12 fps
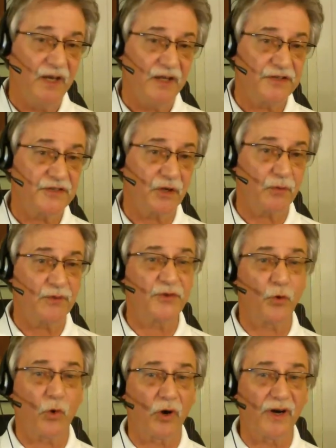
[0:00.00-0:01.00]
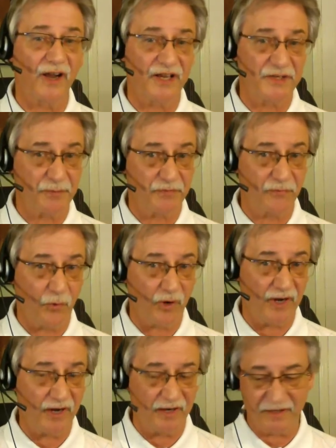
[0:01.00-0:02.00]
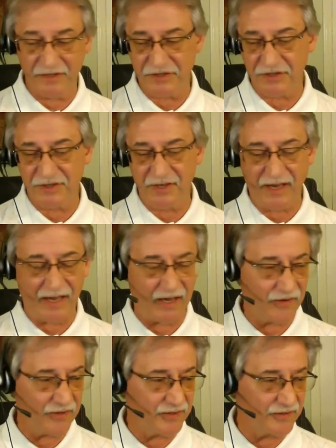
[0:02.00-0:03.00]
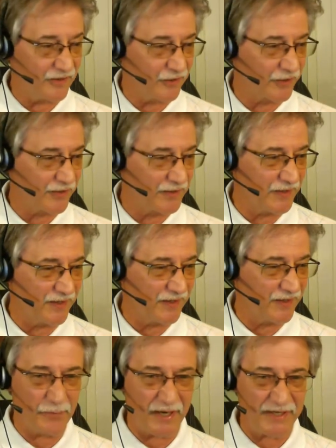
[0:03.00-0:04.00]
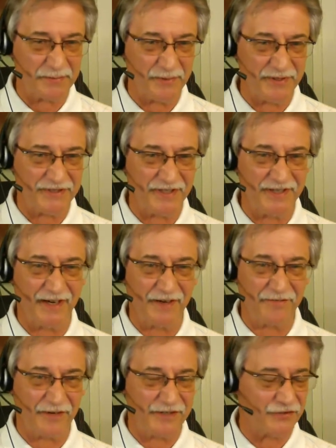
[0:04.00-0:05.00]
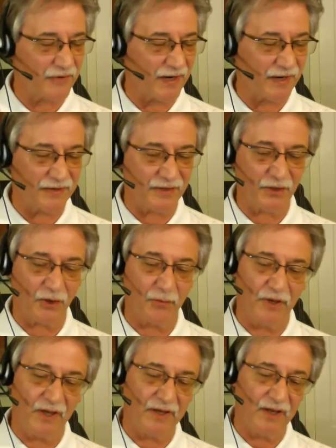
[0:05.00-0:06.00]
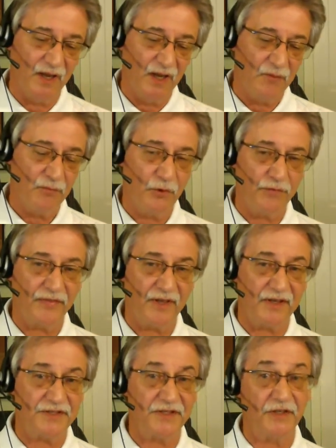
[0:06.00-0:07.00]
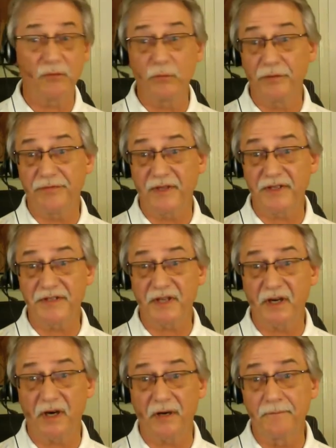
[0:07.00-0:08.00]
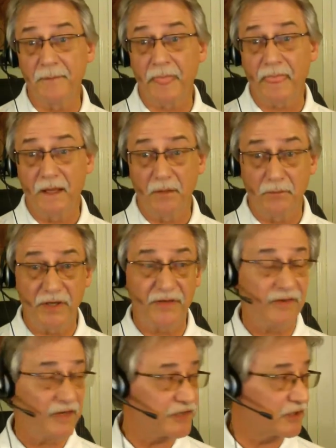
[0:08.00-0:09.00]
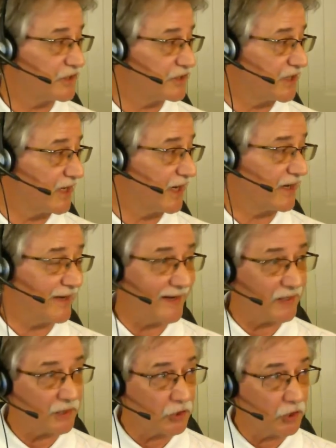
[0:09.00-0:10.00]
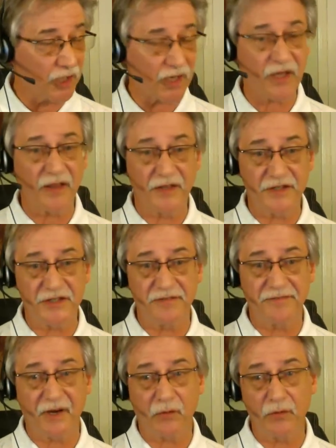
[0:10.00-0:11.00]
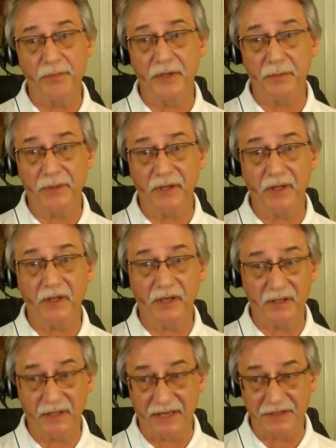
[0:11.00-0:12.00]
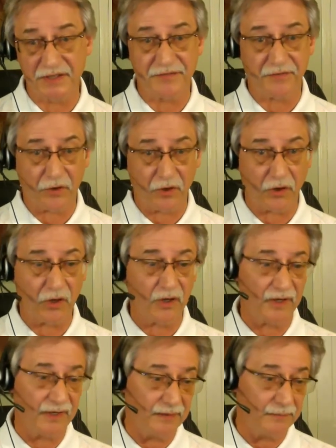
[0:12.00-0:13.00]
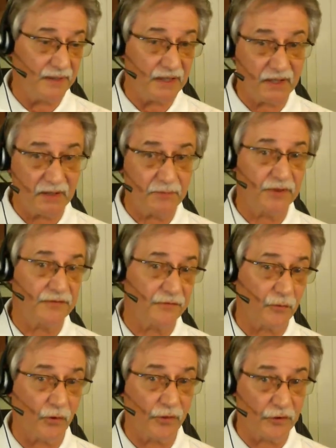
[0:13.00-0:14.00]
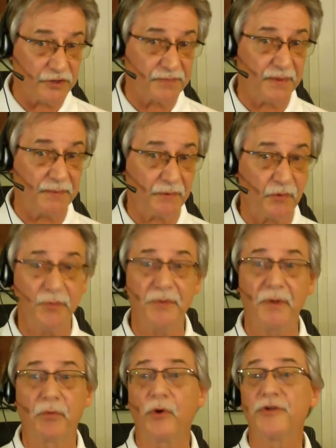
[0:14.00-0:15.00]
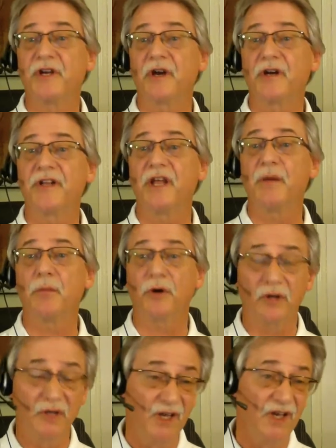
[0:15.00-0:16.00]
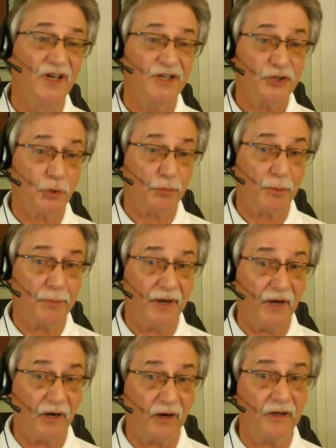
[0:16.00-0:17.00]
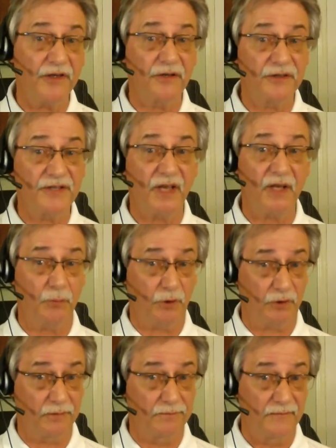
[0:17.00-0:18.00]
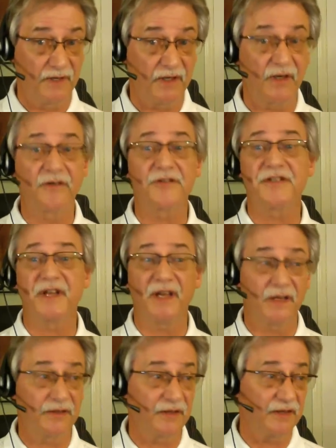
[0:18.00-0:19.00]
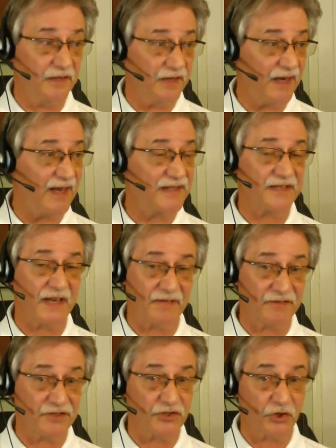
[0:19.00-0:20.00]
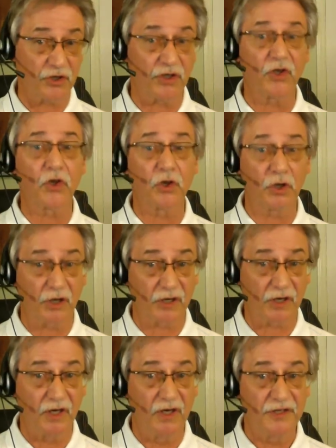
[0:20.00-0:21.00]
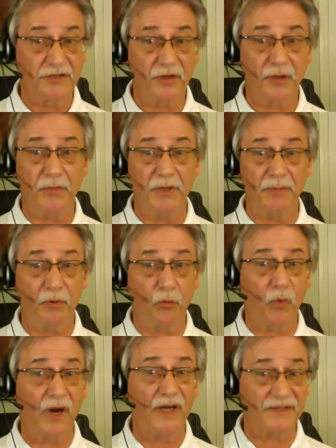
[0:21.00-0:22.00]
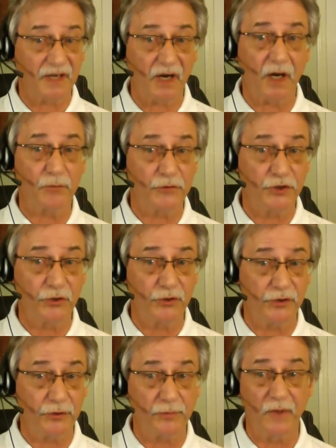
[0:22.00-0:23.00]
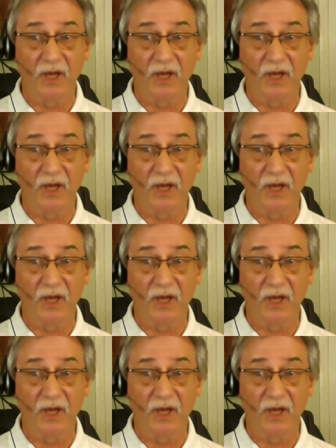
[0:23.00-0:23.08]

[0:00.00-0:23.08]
And so it was organized beforehand. And she'd go down and look in the basement, and she'd kind of futz around a little bit, move things here, move things there. But eventually she got a look that she felt would be appealing, not just for her and me, but for those people who'd be approaching our table. So prepare your table and understand that it has to have a certain look so that people want to come to you.